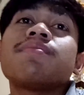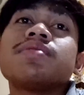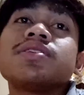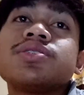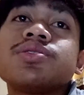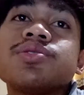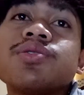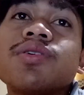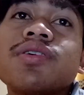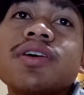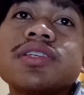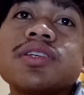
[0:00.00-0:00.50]

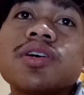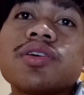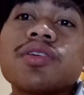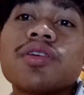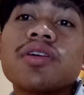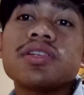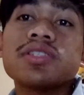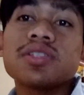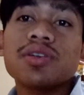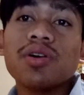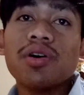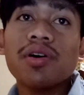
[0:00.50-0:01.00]
two, a
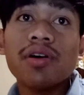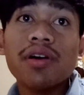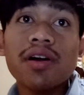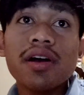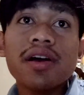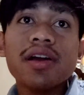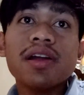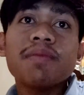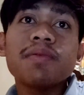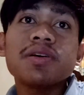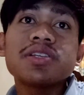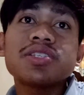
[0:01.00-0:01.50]
total score.
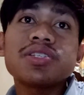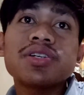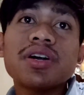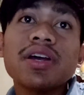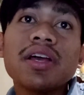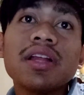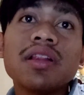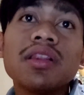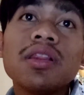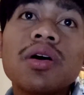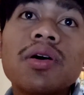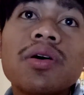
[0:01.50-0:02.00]
Number
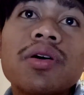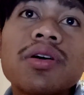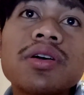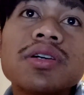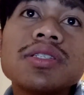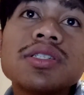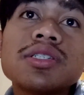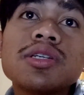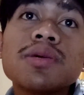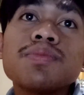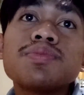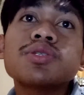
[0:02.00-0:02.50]
three, lower
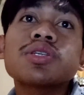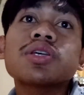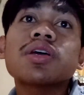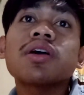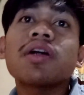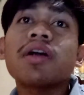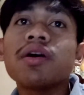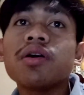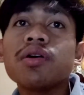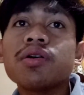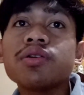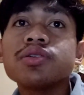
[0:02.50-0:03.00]

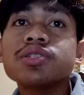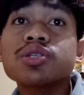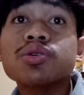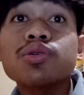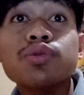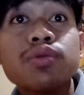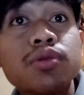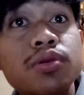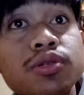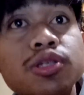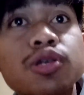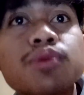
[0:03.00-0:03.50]

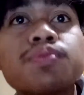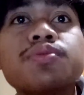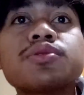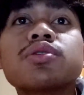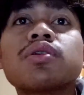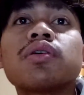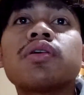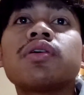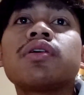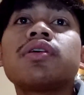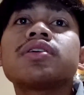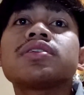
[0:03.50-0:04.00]

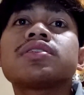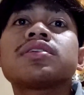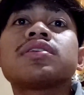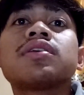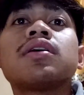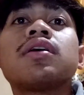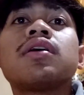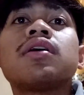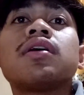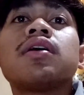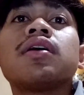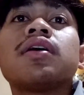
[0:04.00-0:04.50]
subscores
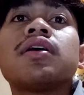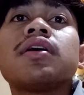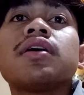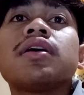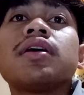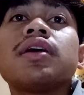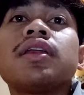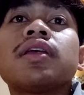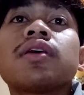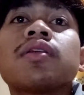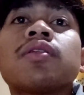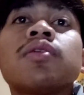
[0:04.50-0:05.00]

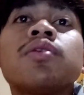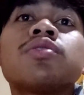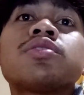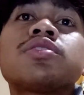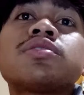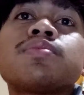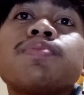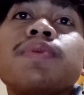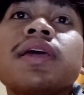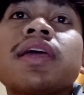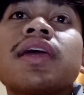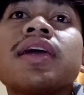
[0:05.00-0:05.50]
include
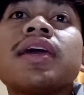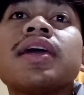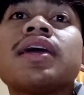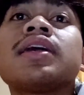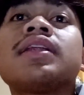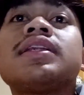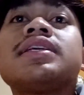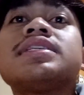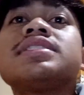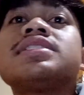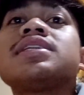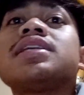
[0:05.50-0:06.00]
speaking,
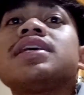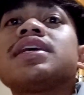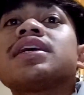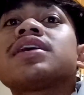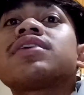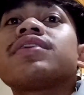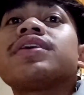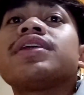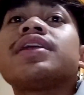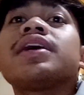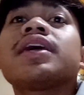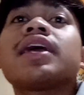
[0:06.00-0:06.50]
listening,
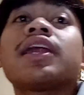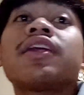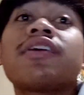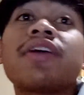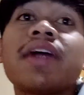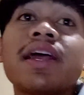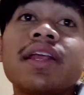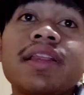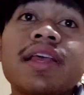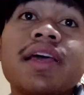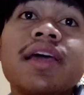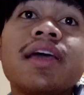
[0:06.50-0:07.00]
reading, and
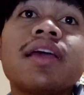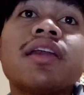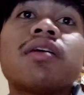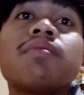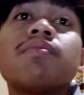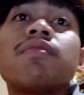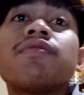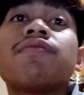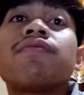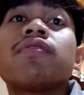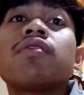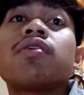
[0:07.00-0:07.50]
writing.
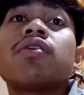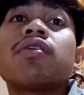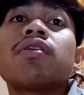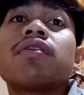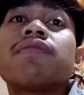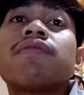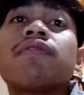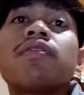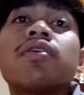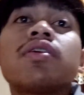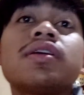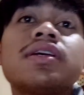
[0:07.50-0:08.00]
Number four,
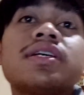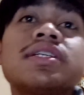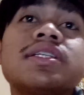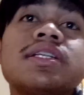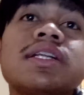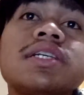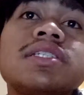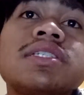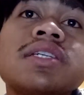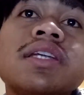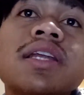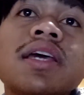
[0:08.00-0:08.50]
for the
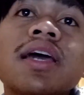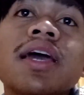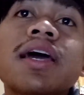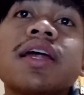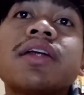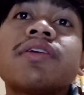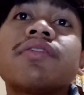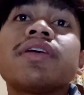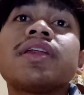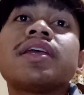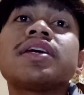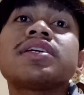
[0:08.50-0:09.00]
listening
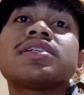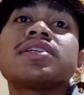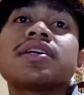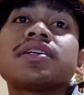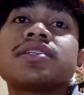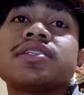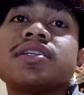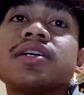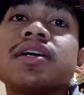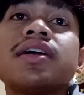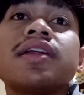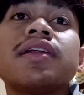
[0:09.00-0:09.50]
and reading
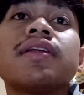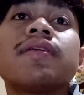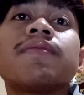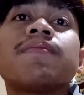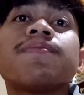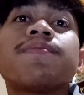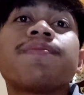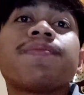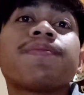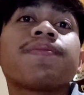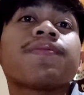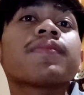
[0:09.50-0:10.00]
section,
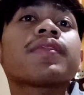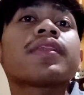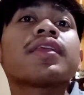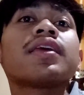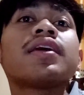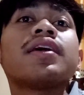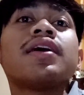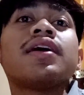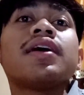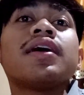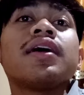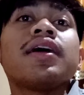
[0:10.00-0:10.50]

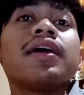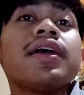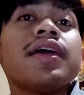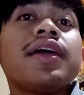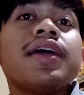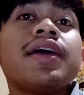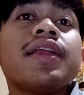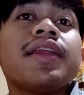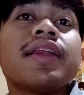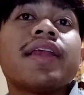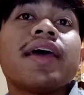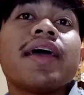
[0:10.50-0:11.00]

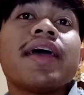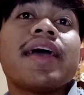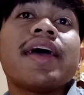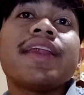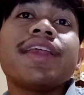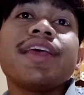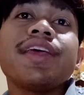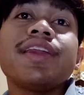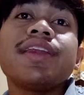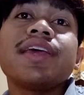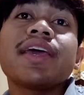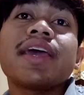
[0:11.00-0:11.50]
in an
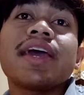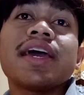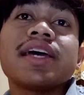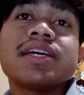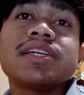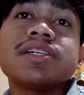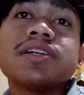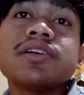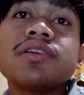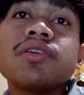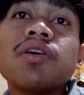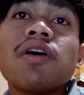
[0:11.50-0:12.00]

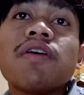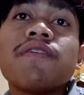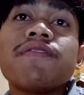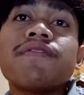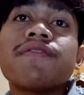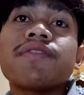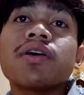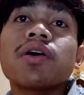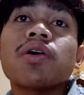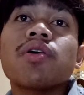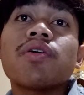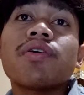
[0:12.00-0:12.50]
indication of
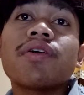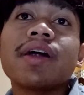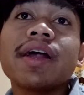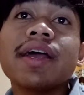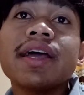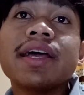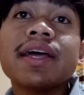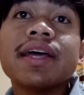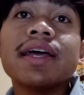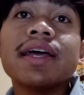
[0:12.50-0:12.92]
correct